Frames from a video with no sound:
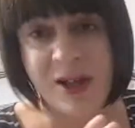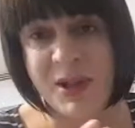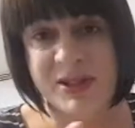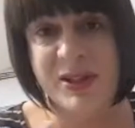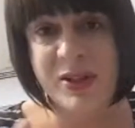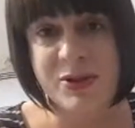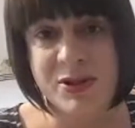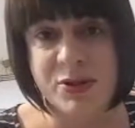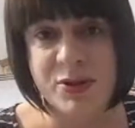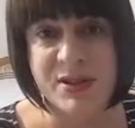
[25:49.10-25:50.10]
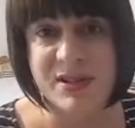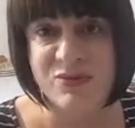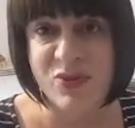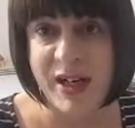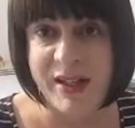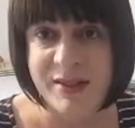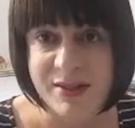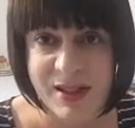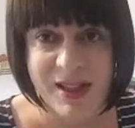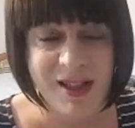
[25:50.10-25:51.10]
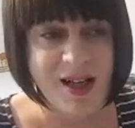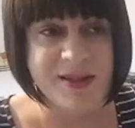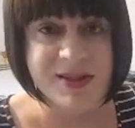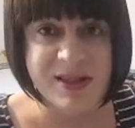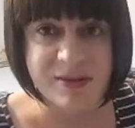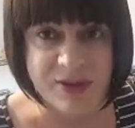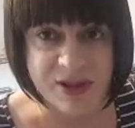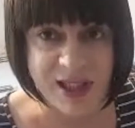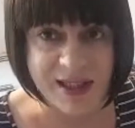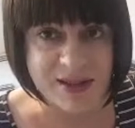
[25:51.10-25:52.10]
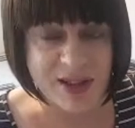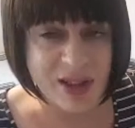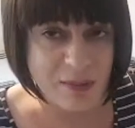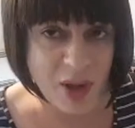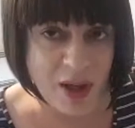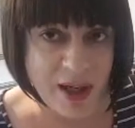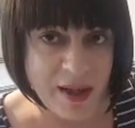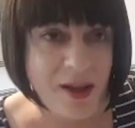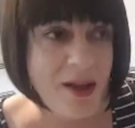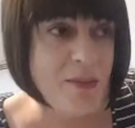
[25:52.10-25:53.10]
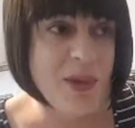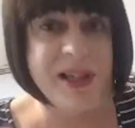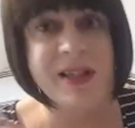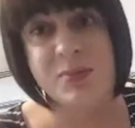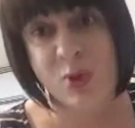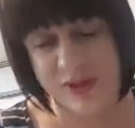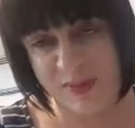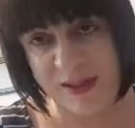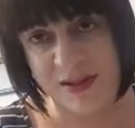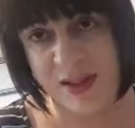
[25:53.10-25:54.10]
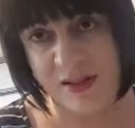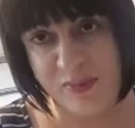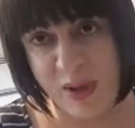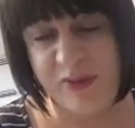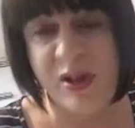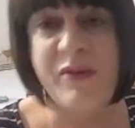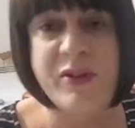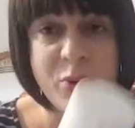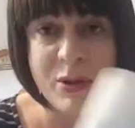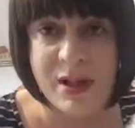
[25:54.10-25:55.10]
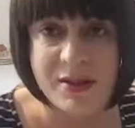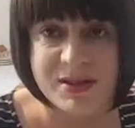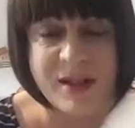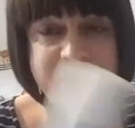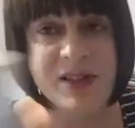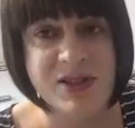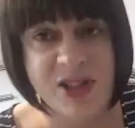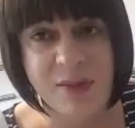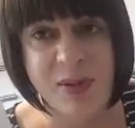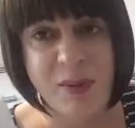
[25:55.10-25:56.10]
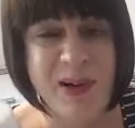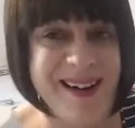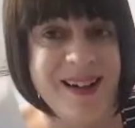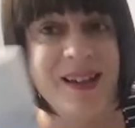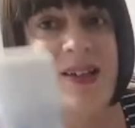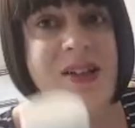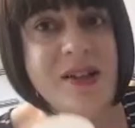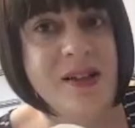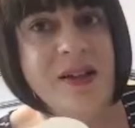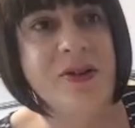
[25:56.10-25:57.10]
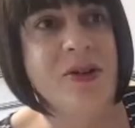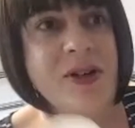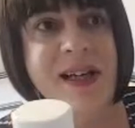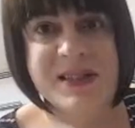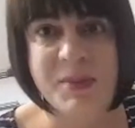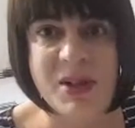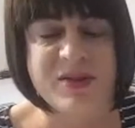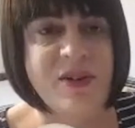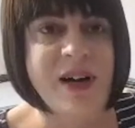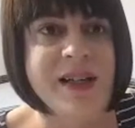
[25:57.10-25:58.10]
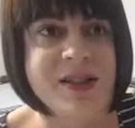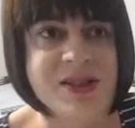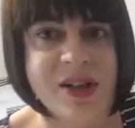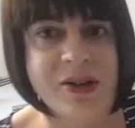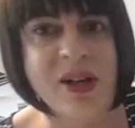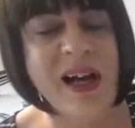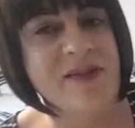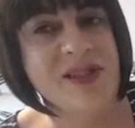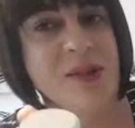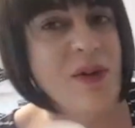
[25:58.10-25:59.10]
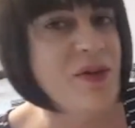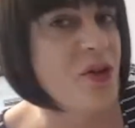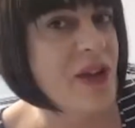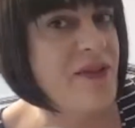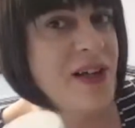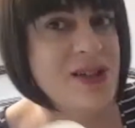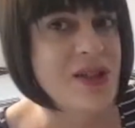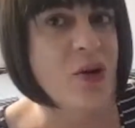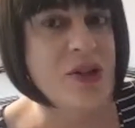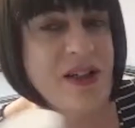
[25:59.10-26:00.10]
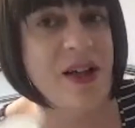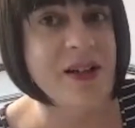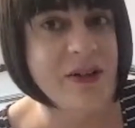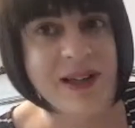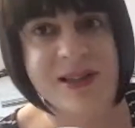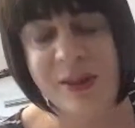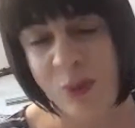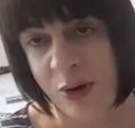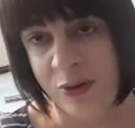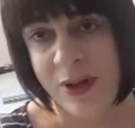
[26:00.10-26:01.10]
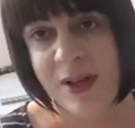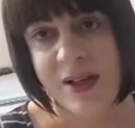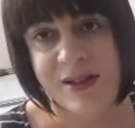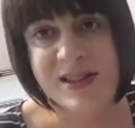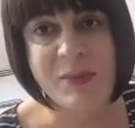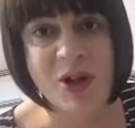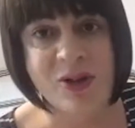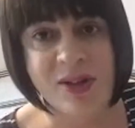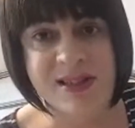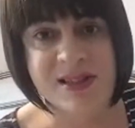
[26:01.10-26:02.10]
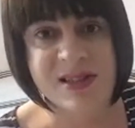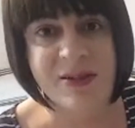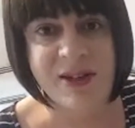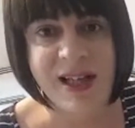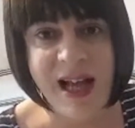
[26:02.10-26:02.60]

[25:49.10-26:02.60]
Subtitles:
much huge choice and range and different shades that you can buy, but it is more expensive. But if you go for the Wilko stuff, it is cheaper, but you're not going to get so much of a range. So you have to see whether or not they've actually got the colour you actually want, because they might not necessarily